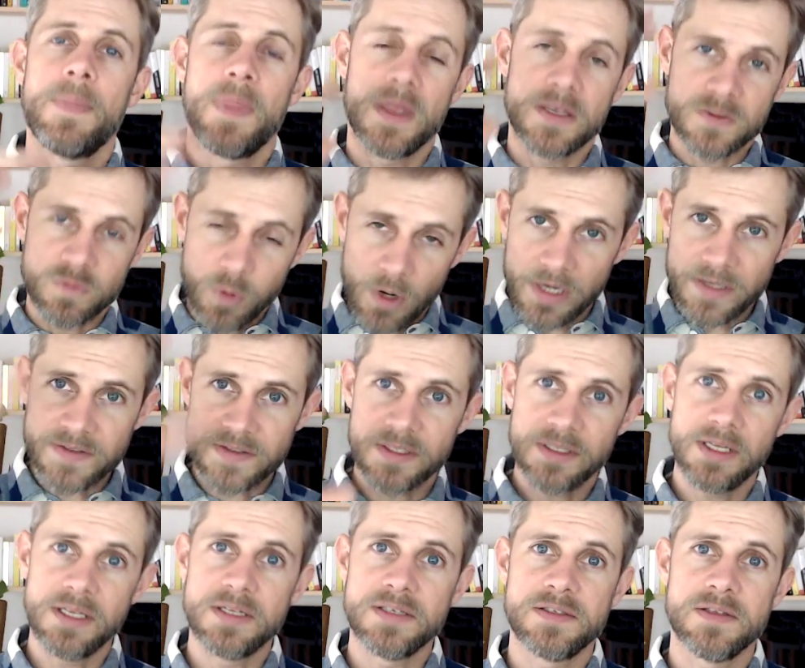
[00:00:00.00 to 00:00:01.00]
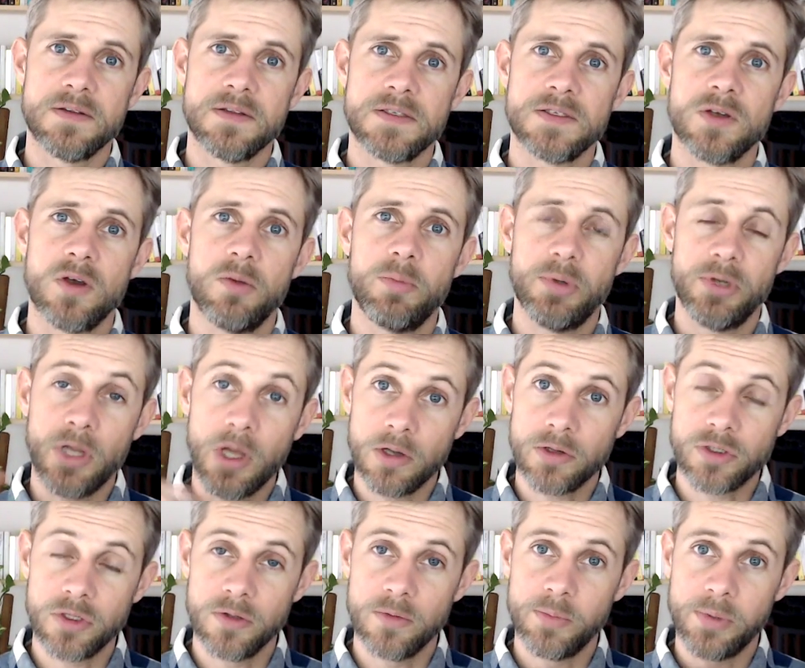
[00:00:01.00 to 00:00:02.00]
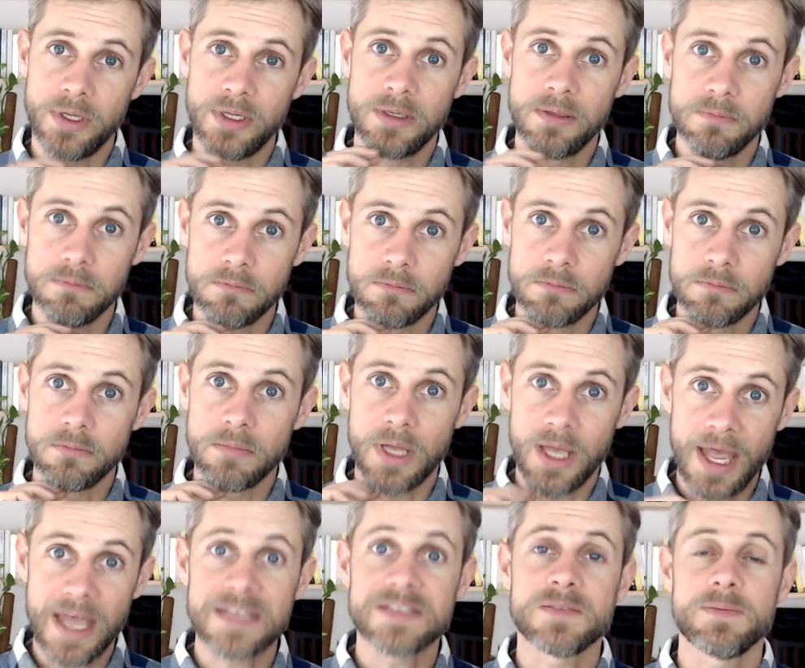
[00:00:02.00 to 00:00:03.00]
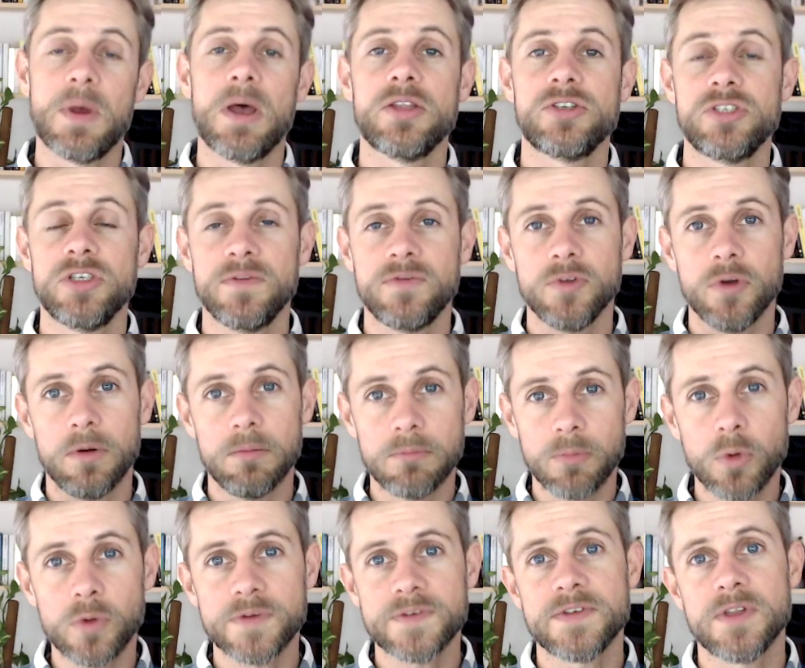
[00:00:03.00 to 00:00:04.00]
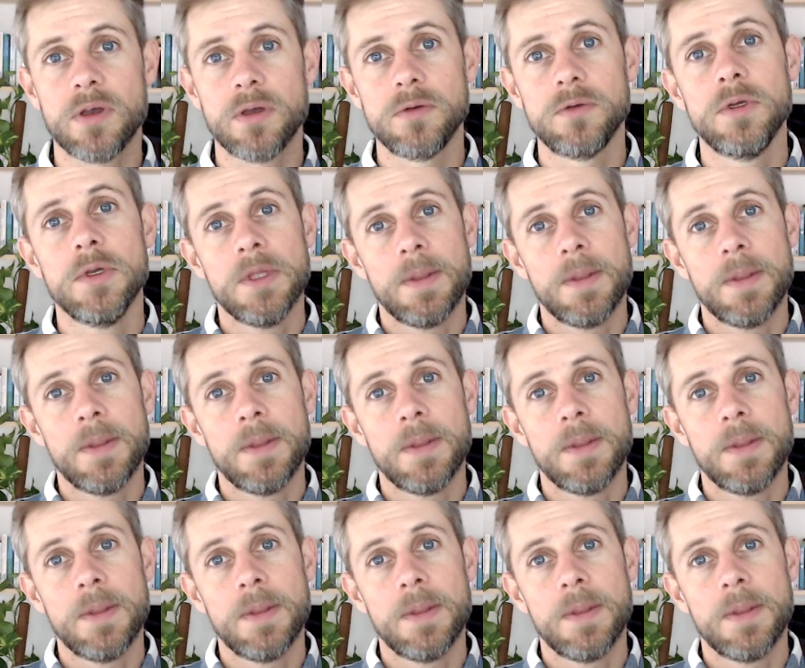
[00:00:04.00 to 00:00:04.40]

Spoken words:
as well as the leaders at the top, and arguably as much, if not more so,